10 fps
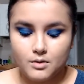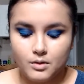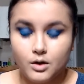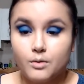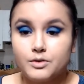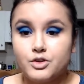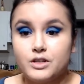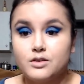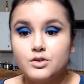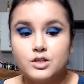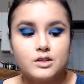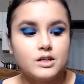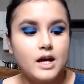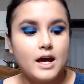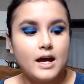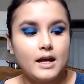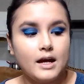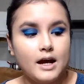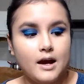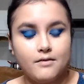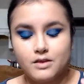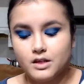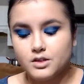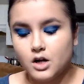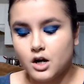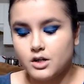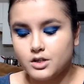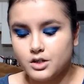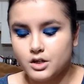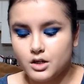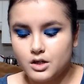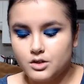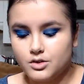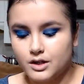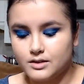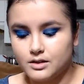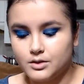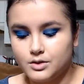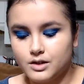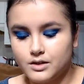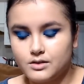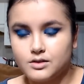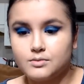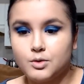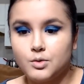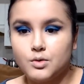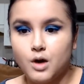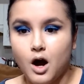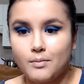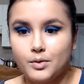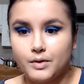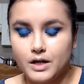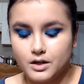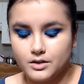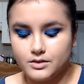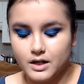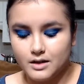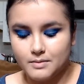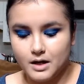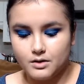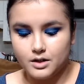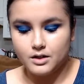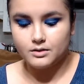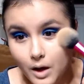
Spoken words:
we're going with translucent today, and I have the Tarte Translucent Smooth Operator Setting Powder.